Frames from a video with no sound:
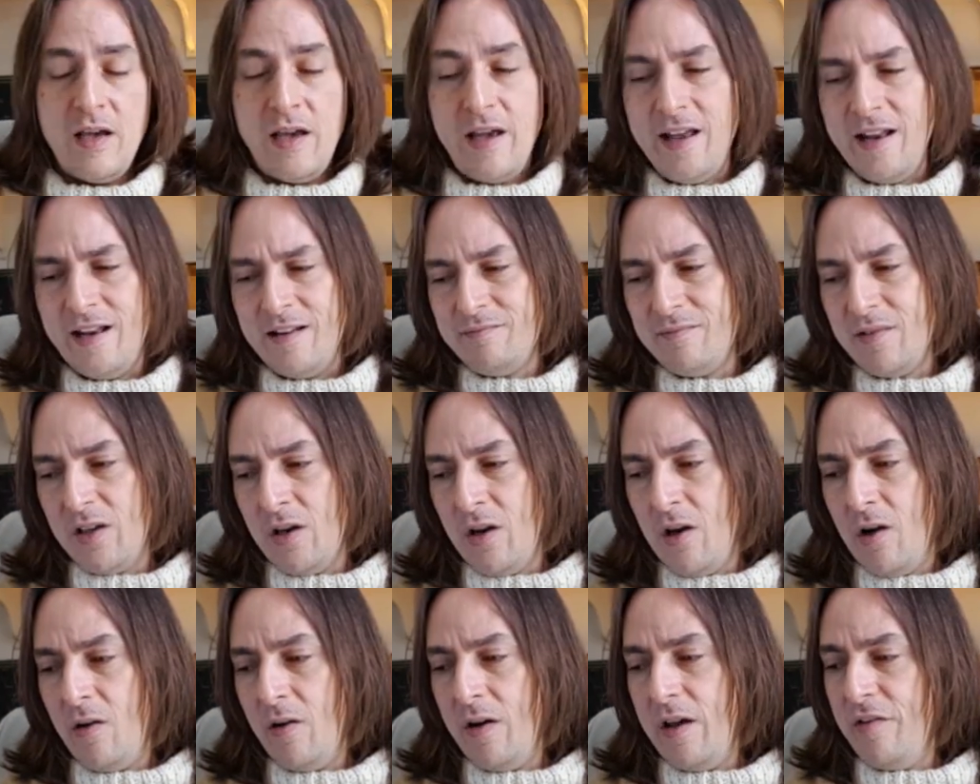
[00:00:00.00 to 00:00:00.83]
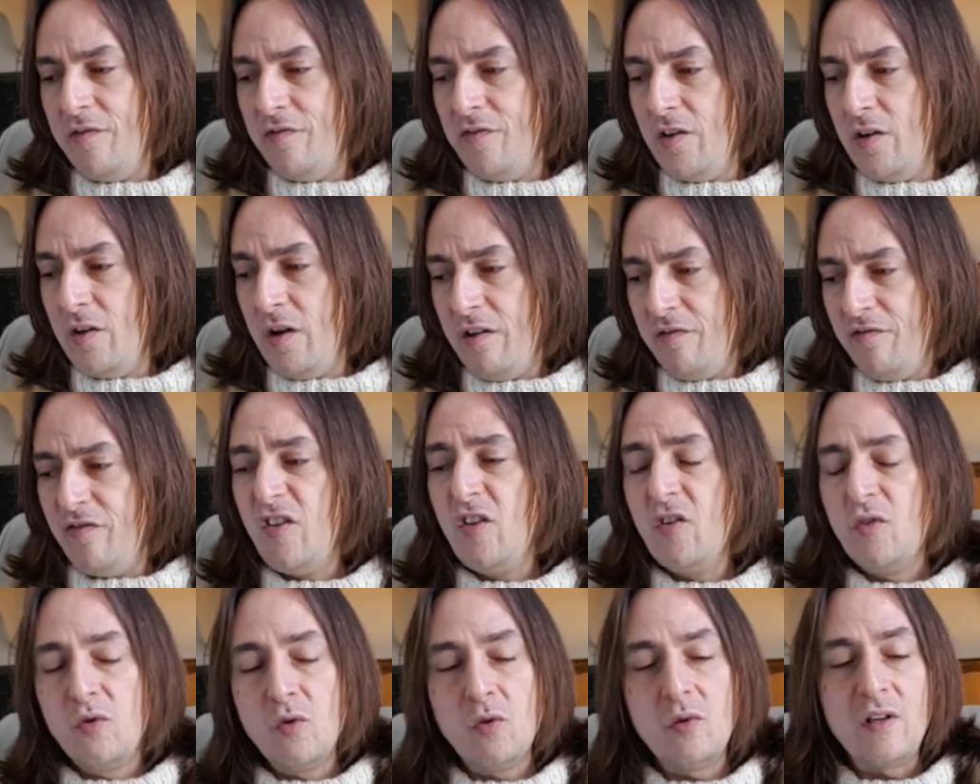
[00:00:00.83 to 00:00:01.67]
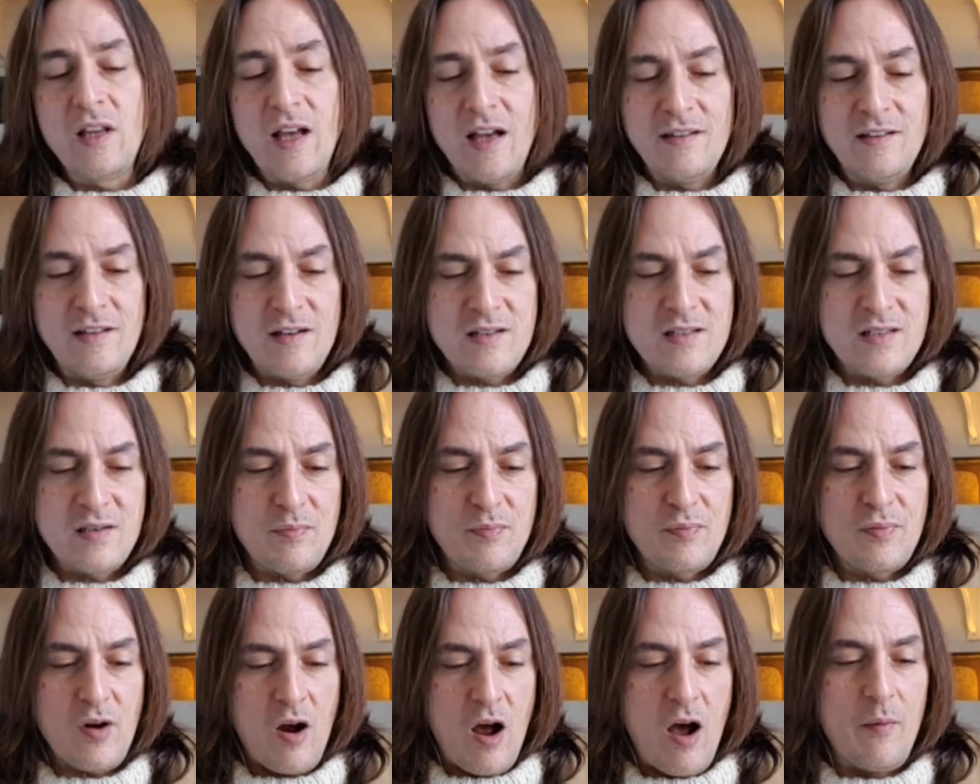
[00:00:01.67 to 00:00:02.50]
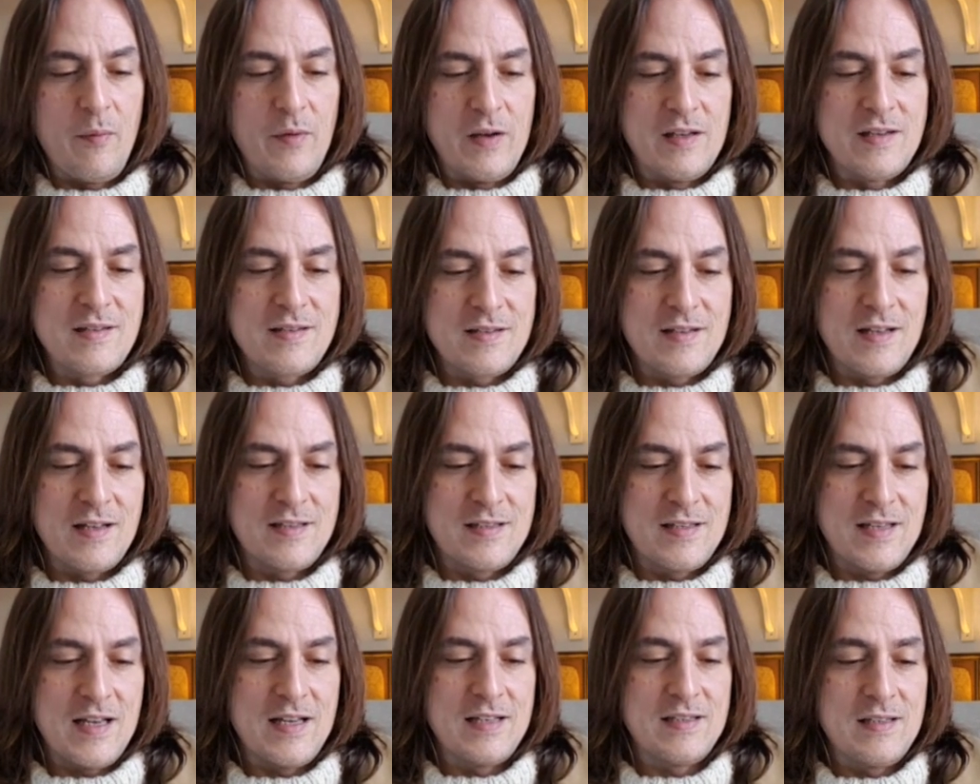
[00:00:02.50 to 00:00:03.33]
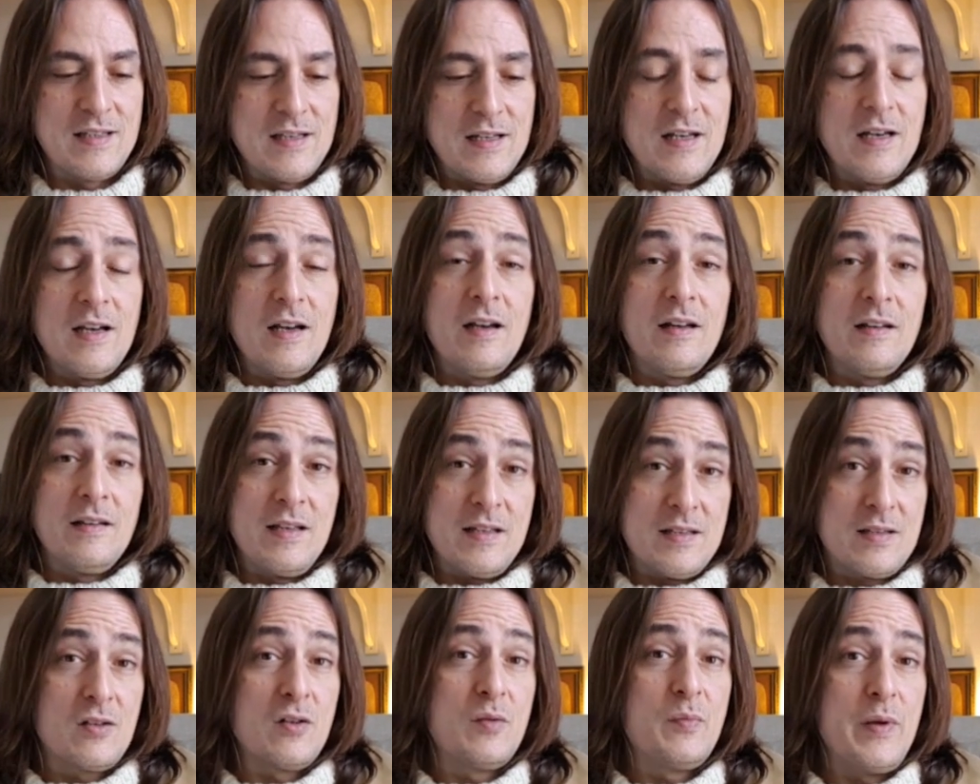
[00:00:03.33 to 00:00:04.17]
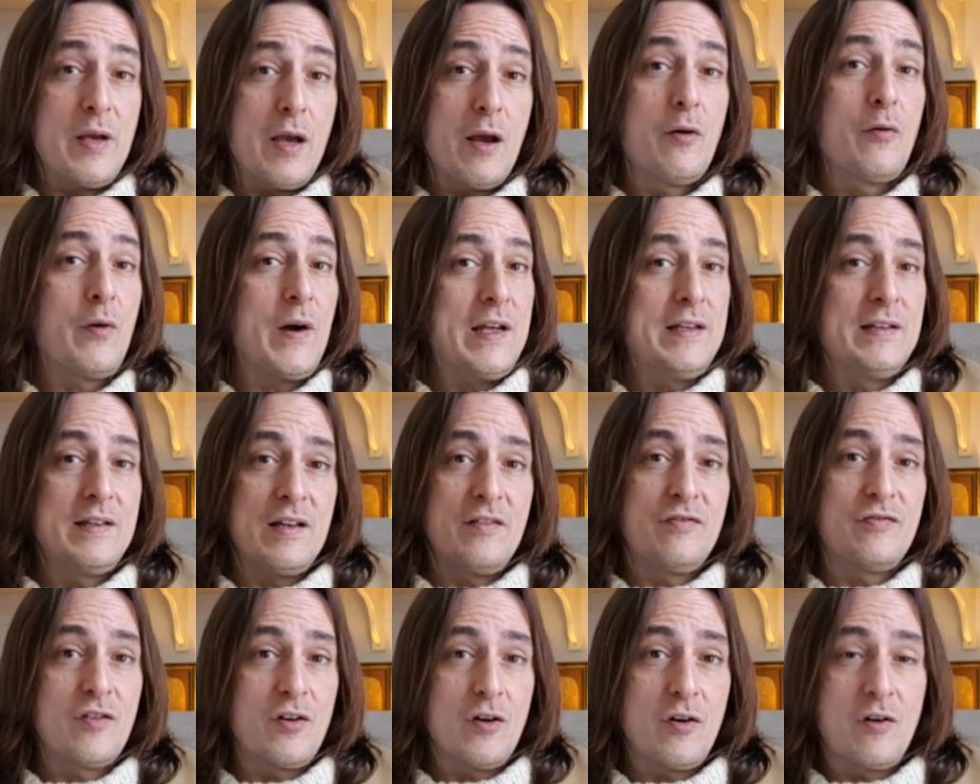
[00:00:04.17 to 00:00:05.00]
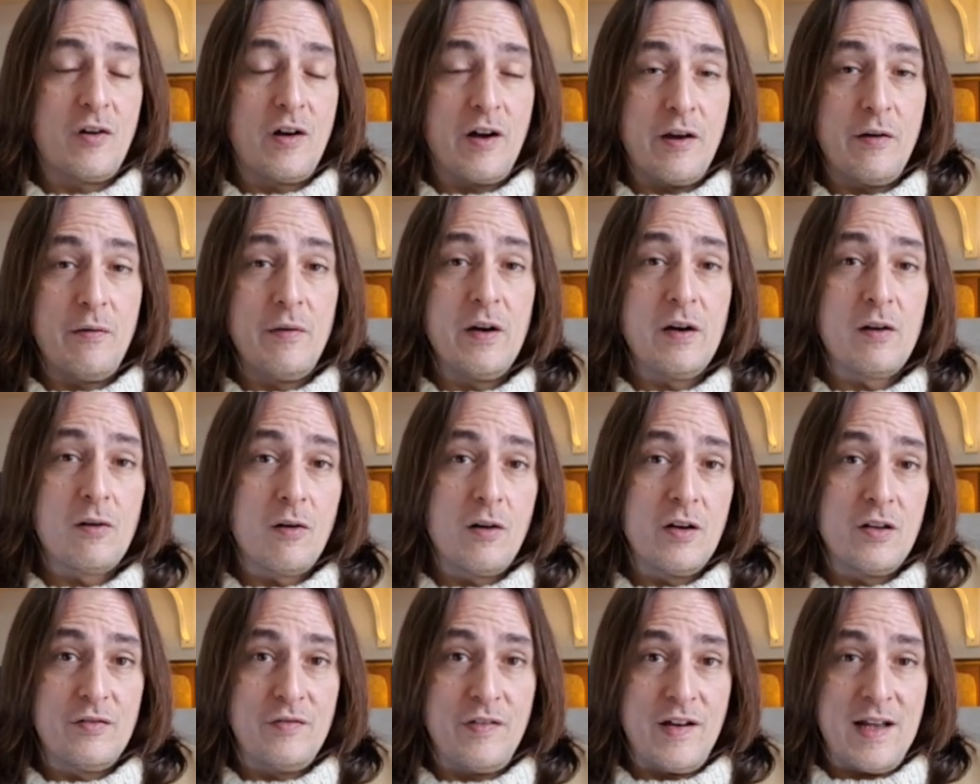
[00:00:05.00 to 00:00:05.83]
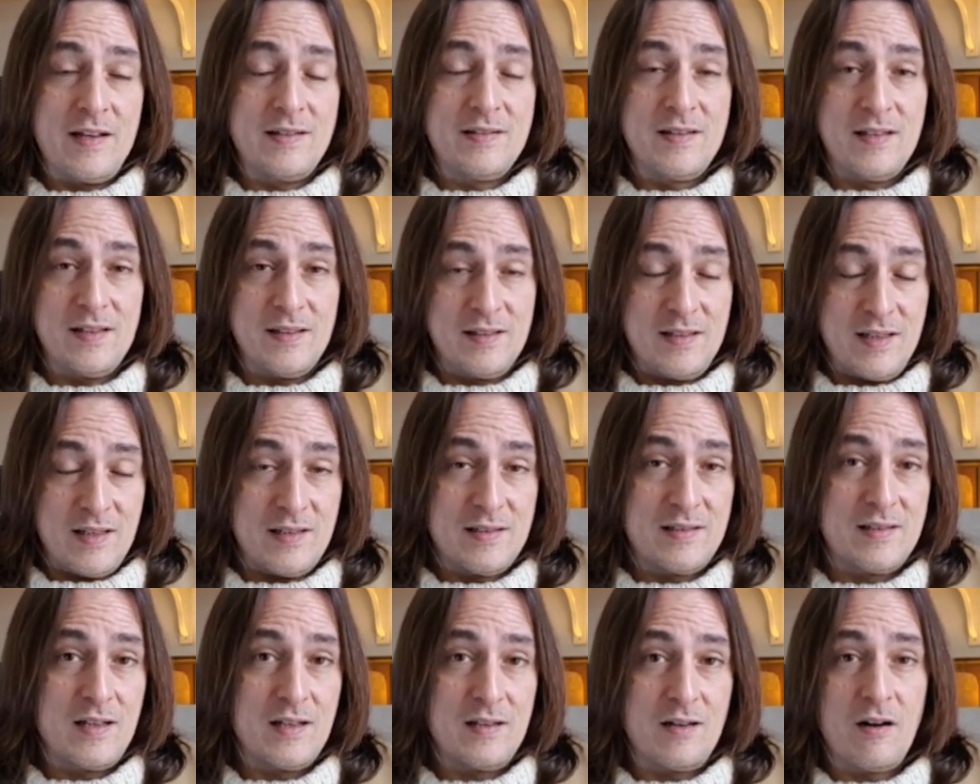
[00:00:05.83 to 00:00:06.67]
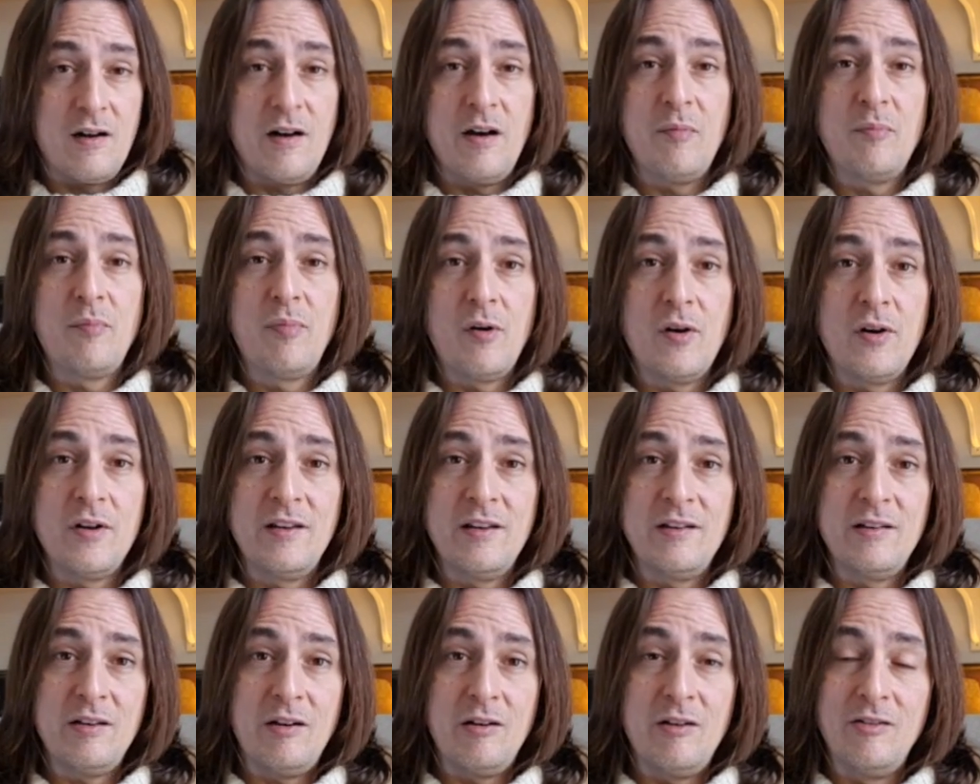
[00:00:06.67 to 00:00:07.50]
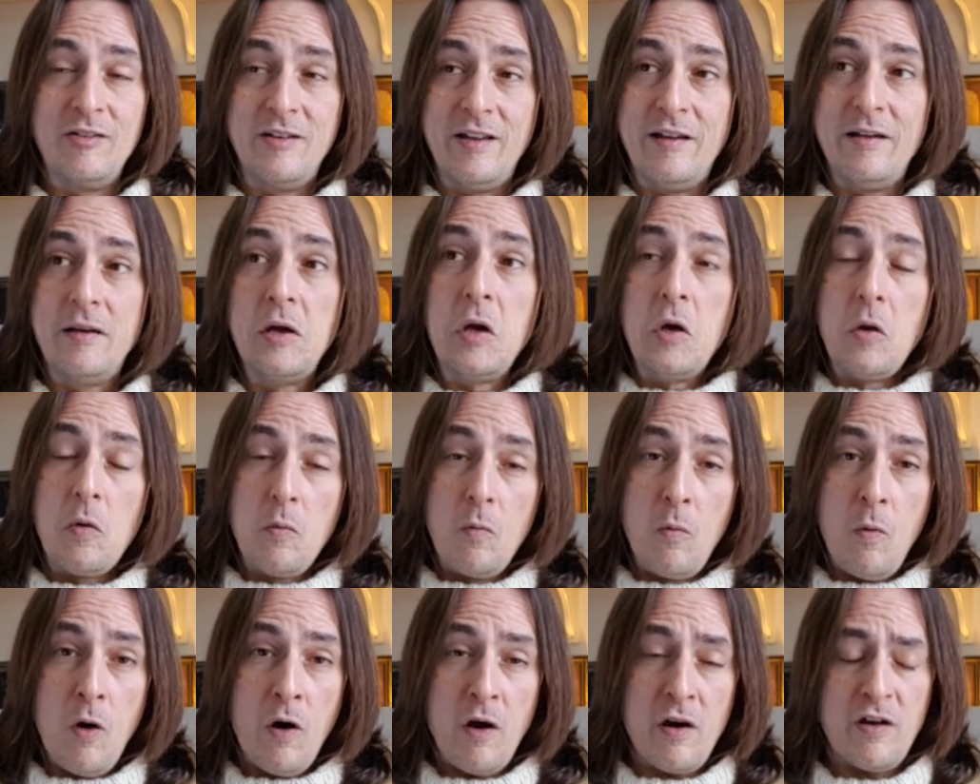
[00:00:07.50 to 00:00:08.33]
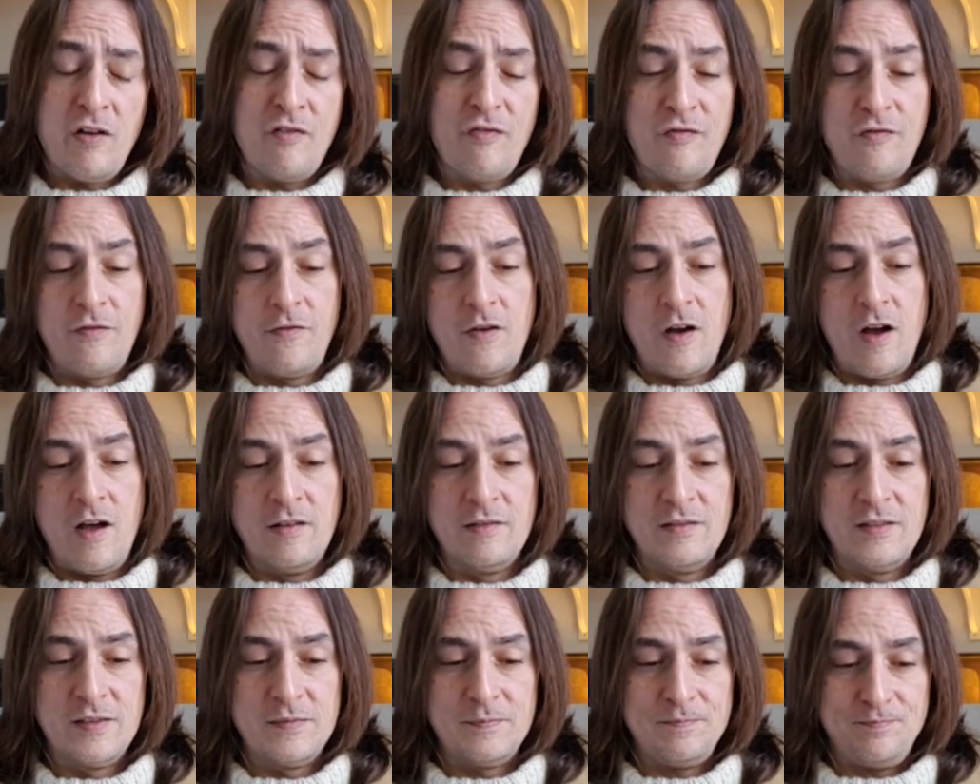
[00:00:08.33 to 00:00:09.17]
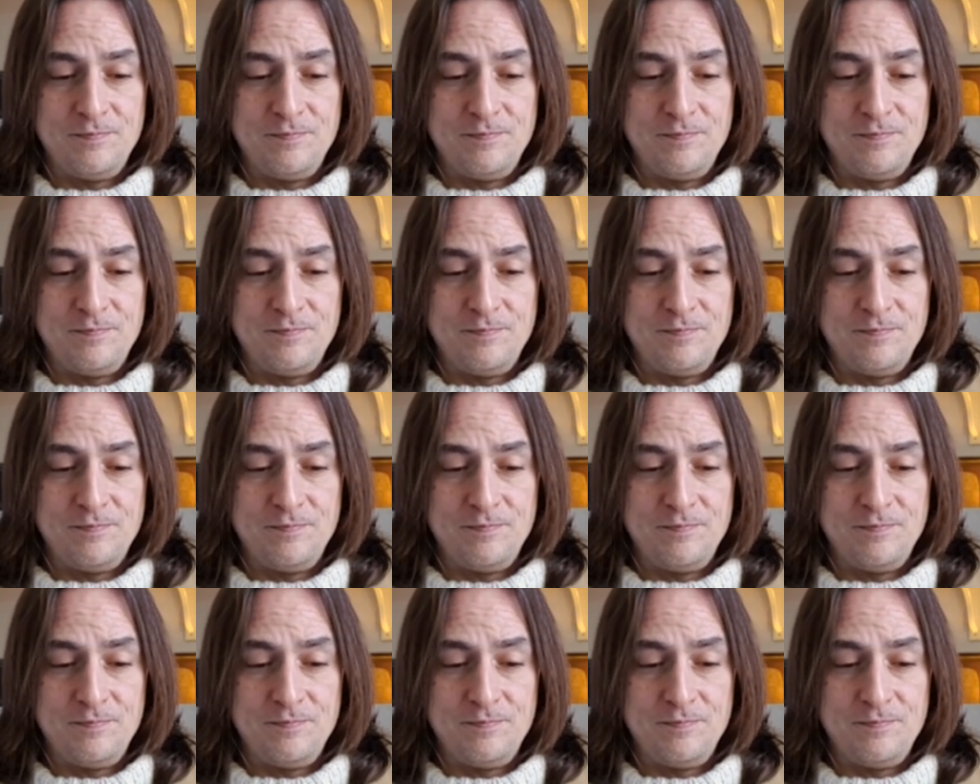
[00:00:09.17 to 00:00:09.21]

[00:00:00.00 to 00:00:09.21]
And, you know, if you do that, there's a promise that says, this could be a great day for your career or advancing things that are important on the work front.